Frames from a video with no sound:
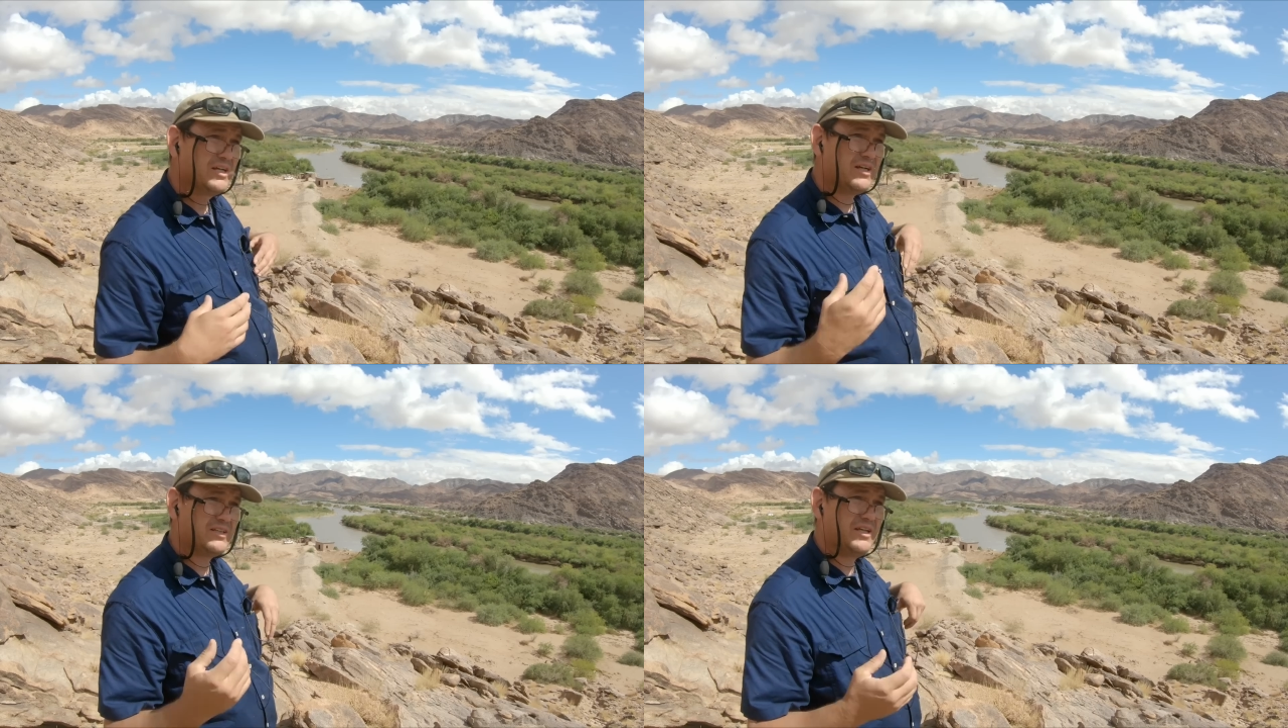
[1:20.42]

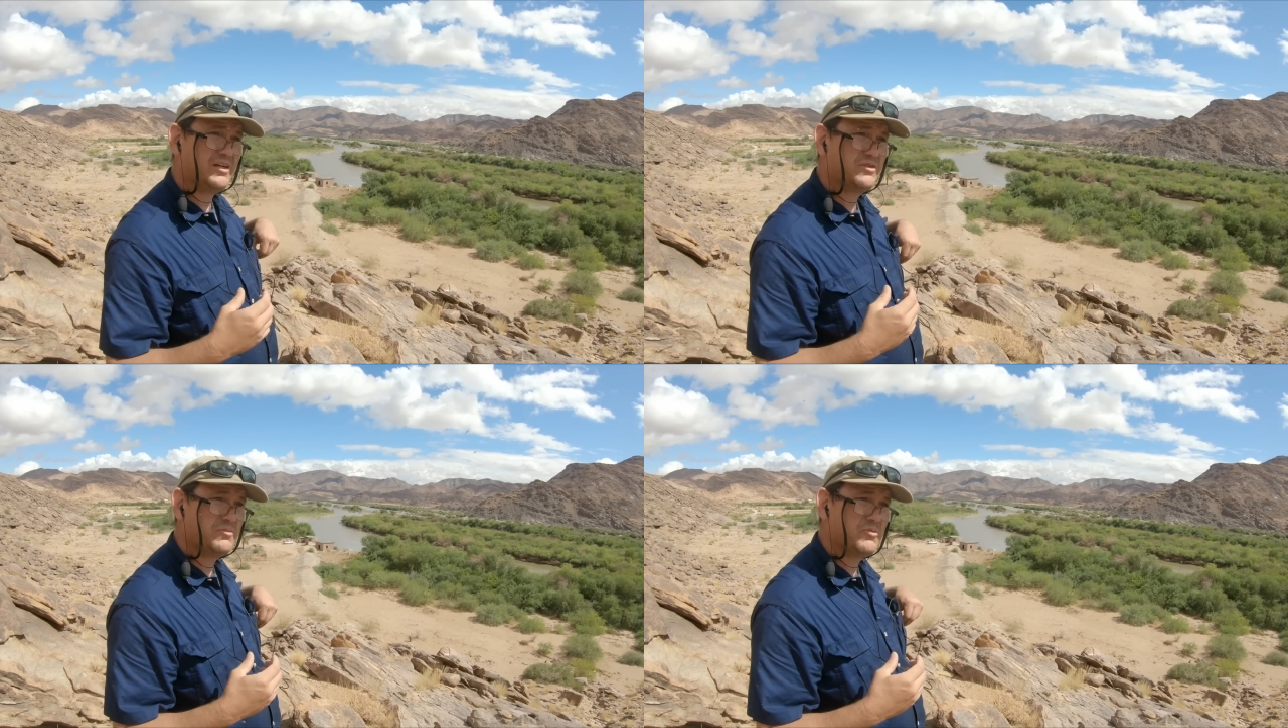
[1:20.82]
cut
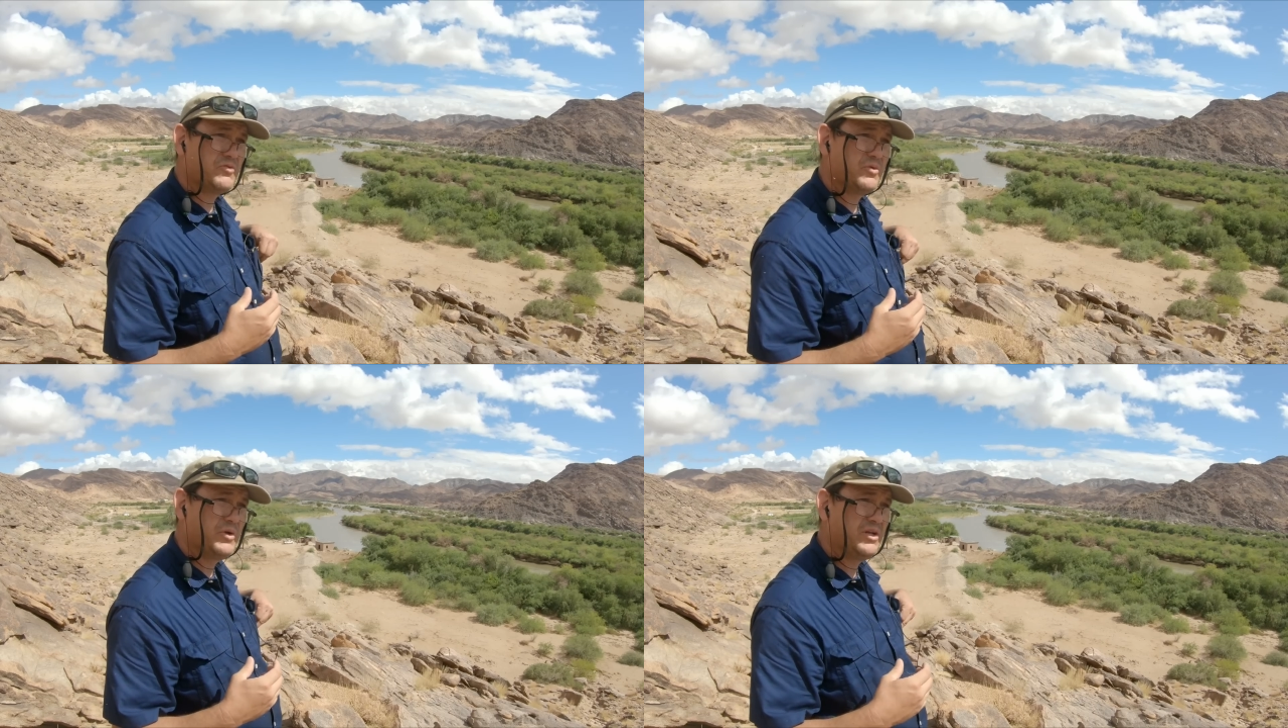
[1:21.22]
out some of
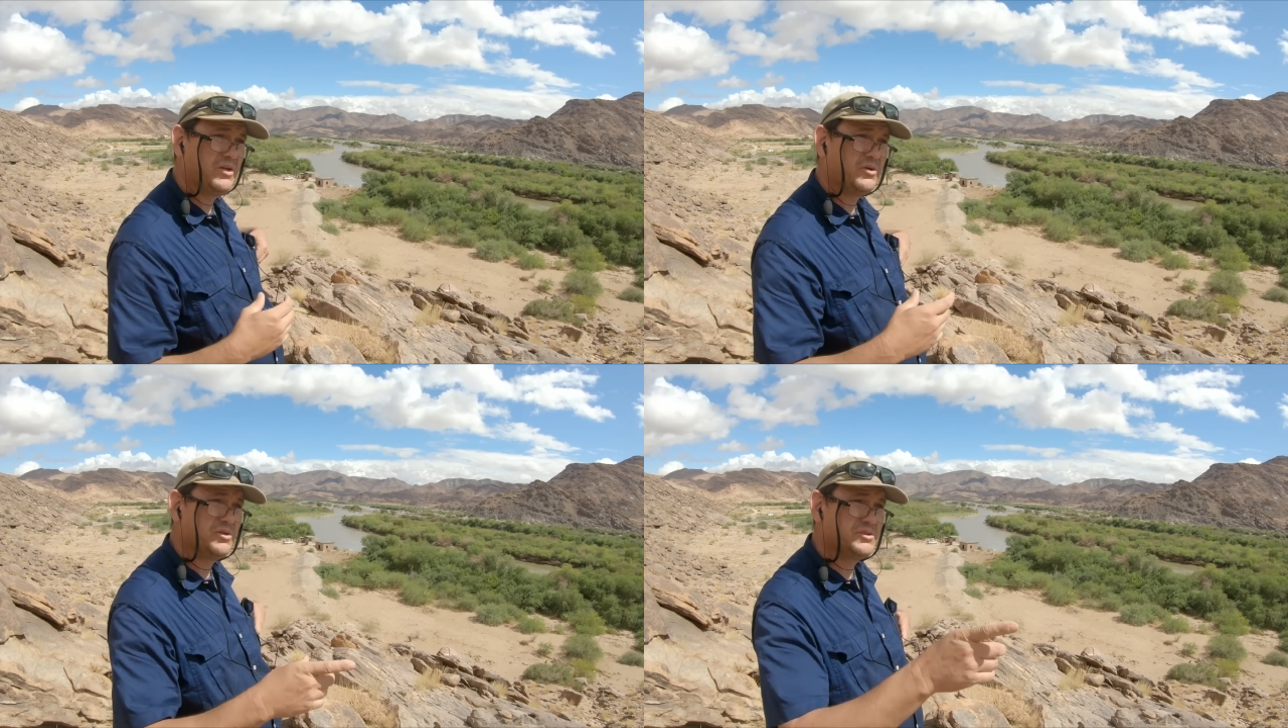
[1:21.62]
the wind
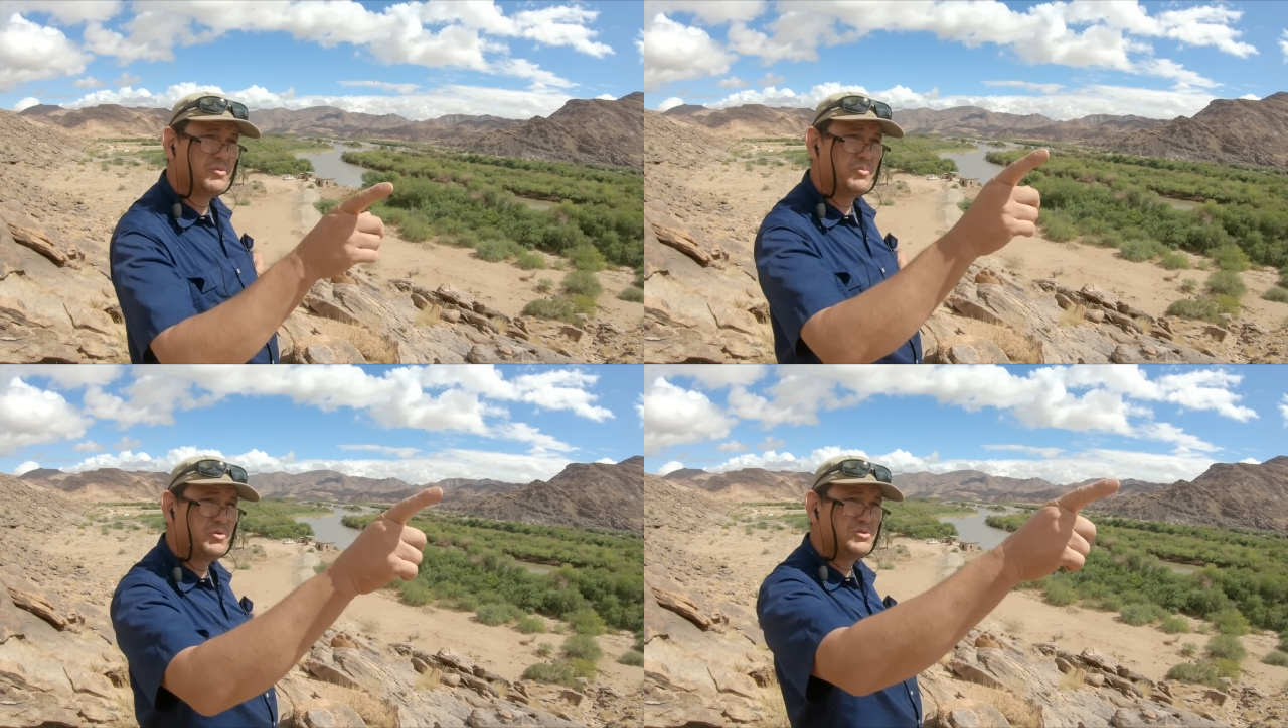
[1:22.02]
noise. The
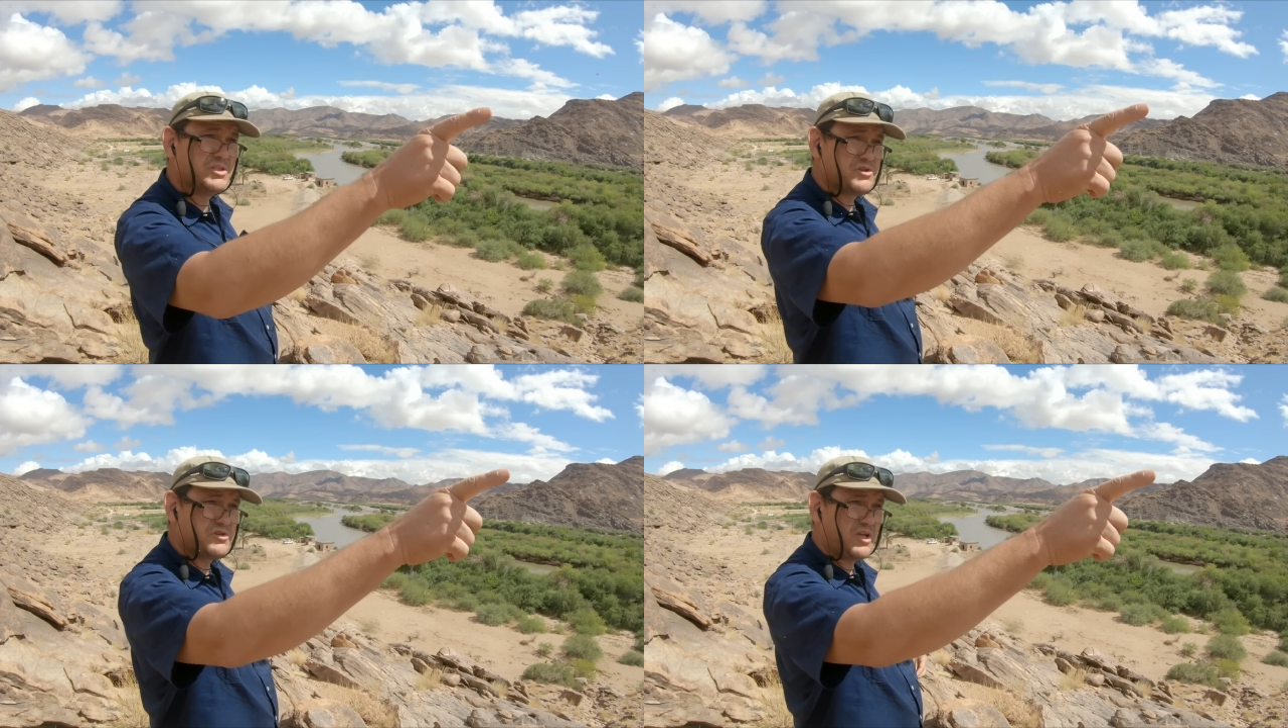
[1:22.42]
baboons are
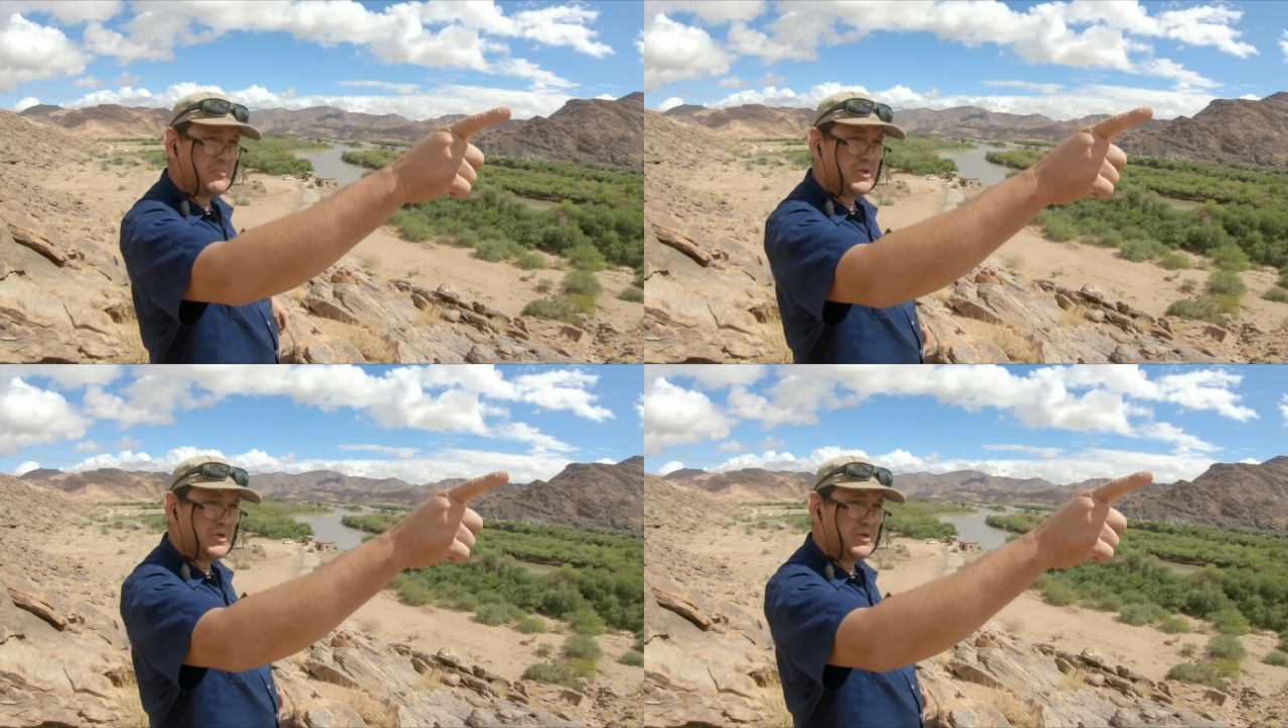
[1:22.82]
just up